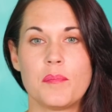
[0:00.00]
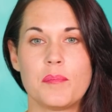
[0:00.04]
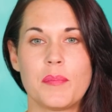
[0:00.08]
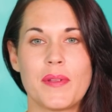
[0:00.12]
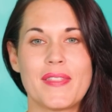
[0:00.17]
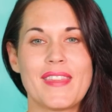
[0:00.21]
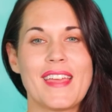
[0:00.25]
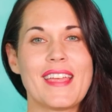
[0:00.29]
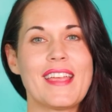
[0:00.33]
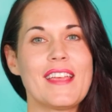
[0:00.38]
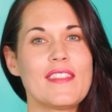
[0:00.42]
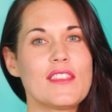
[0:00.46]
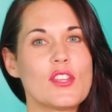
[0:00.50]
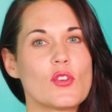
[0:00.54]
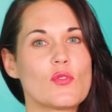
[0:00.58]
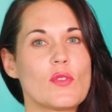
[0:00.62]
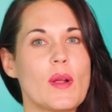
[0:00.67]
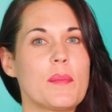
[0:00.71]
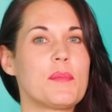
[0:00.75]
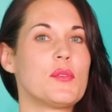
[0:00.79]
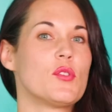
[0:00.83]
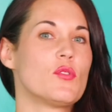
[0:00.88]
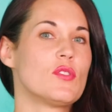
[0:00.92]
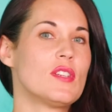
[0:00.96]
But they get their
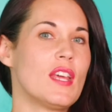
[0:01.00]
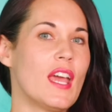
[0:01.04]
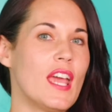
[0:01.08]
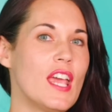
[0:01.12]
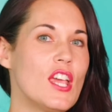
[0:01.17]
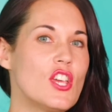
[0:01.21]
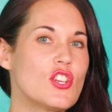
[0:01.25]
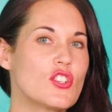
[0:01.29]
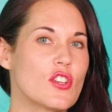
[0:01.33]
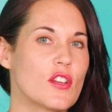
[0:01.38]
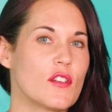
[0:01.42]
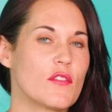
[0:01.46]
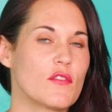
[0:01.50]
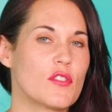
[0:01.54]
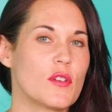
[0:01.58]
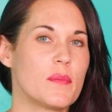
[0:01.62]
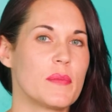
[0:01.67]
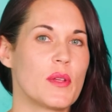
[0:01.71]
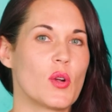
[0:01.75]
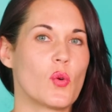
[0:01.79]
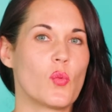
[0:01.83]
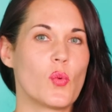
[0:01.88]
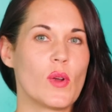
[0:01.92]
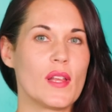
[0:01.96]
reputation from
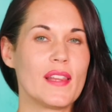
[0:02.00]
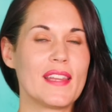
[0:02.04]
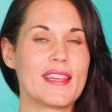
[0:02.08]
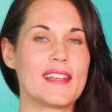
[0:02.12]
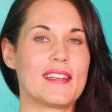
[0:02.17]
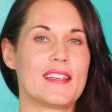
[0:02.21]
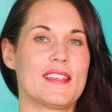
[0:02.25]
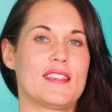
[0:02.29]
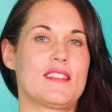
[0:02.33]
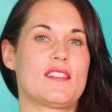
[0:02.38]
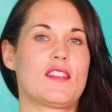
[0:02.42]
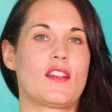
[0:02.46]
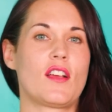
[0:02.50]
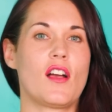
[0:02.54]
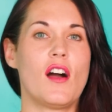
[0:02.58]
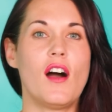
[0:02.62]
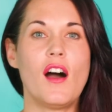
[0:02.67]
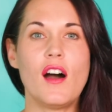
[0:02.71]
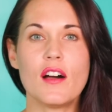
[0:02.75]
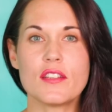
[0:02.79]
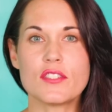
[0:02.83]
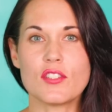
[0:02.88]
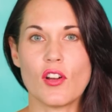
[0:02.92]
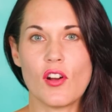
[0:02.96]
their willingness to
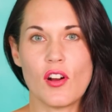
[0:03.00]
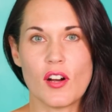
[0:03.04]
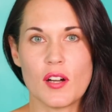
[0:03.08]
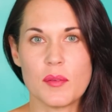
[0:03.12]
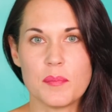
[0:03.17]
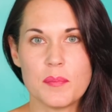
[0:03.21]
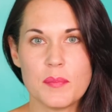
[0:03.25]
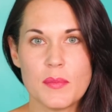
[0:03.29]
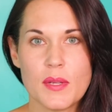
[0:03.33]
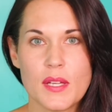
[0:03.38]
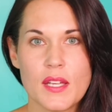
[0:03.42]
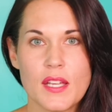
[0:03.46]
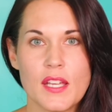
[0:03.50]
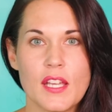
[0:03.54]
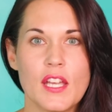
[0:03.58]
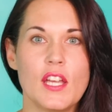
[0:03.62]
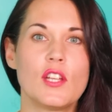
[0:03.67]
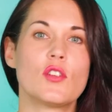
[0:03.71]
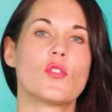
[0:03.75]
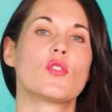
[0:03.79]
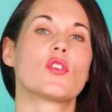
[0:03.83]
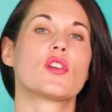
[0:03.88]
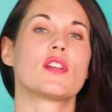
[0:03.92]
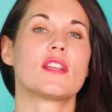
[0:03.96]
cause harm
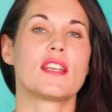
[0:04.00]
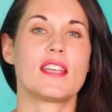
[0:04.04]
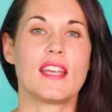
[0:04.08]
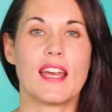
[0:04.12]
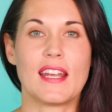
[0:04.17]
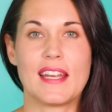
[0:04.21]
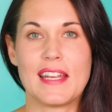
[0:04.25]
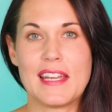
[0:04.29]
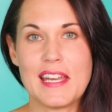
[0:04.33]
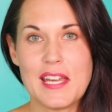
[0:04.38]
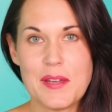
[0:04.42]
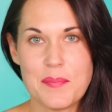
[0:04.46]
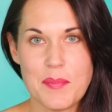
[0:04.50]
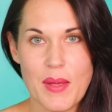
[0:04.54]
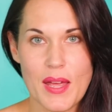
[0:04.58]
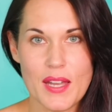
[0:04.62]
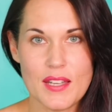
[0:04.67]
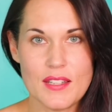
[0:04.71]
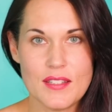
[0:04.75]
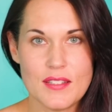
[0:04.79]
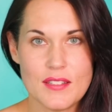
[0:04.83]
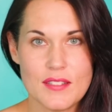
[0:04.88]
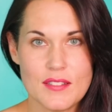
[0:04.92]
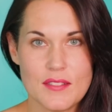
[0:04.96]
in order to get a need
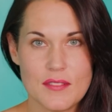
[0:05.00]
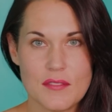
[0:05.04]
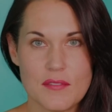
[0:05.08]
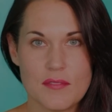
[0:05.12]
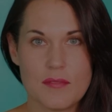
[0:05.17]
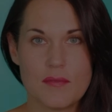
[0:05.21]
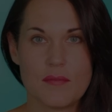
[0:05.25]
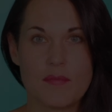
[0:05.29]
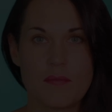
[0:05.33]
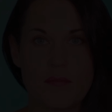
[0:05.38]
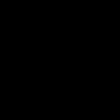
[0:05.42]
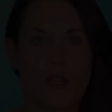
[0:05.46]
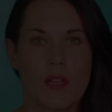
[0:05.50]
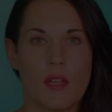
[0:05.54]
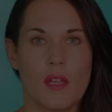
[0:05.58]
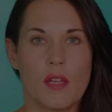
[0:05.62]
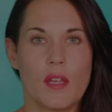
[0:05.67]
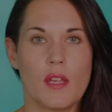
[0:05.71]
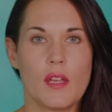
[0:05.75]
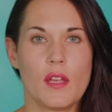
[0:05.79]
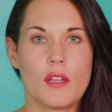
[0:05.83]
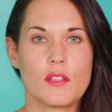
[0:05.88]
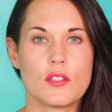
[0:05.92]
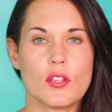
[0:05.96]
met.
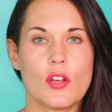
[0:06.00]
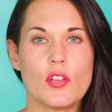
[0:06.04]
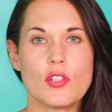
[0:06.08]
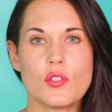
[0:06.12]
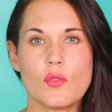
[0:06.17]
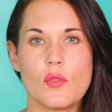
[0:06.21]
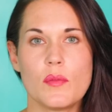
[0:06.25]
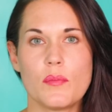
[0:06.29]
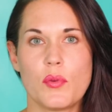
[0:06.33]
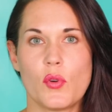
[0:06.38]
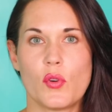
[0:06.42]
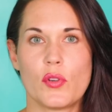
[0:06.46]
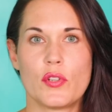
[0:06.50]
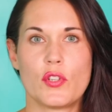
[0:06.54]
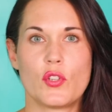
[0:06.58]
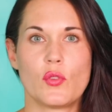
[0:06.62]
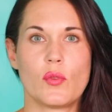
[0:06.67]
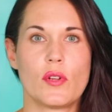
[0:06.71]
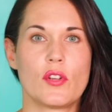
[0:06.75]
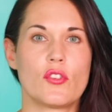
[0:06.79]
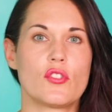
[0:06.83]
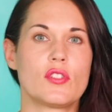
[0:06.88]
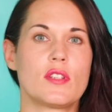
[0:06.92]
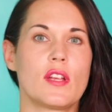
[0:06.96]
It's also important
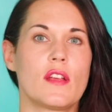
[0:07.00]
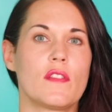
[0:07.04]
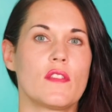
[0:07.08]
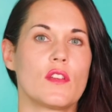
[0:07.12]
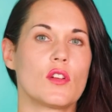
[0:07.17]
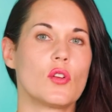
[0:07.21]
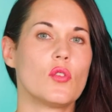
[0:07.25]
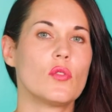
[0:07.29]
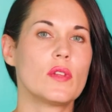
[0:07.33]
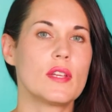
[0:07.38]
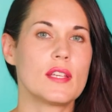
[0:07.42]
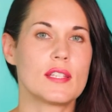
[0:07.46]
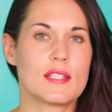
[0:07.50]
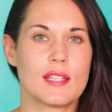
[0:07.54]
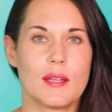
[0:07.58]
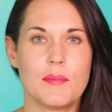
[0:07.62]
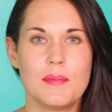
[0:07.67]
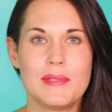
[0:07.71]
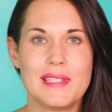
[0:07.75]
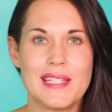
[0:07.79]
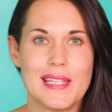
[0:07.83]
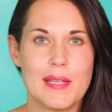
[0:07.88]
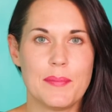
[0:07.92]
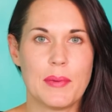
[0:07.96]
to understand that only
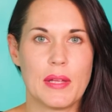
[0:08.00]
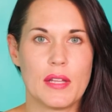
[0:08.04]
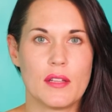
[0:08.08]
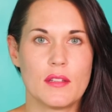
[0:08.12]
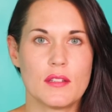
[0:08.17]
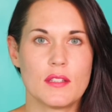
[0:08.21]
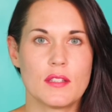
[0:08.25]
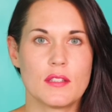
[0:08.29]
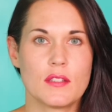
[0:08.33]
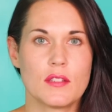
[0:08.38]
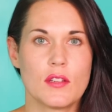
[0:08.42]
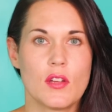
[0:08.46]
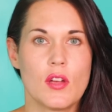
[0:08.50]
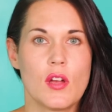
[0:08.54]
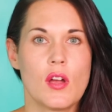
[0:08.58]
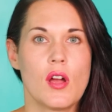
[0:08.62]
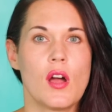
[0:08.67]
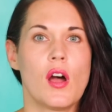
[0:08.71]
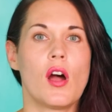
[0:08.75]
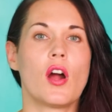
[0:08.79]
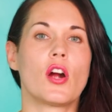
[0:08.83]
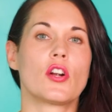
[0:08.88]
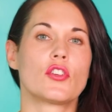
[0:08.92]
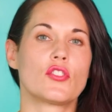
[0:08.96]
some demons
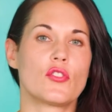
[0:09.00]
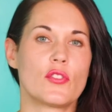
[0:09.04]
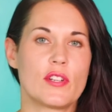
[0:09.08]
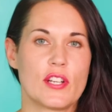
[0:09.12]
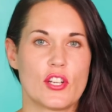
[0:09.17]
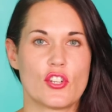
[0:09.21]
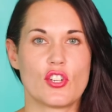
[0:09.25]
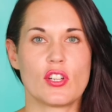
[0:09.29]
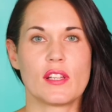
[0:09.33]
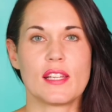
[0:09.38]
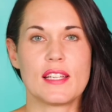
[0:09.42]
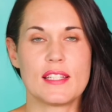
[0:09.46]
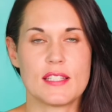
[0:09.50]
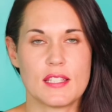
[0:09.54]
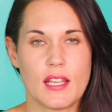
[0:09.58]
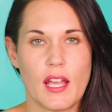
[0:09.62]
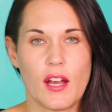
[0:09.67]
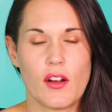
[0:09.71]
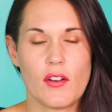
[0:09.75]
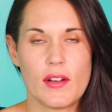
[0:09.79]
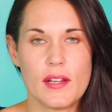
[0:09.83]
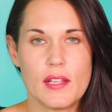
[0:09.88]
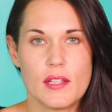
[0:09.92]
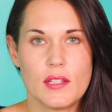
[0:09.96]
are traditionally
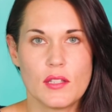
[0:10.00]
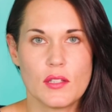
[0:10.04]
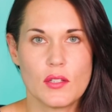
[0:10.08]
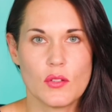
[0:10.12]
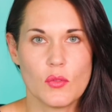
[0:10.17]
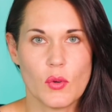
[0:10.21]
scary.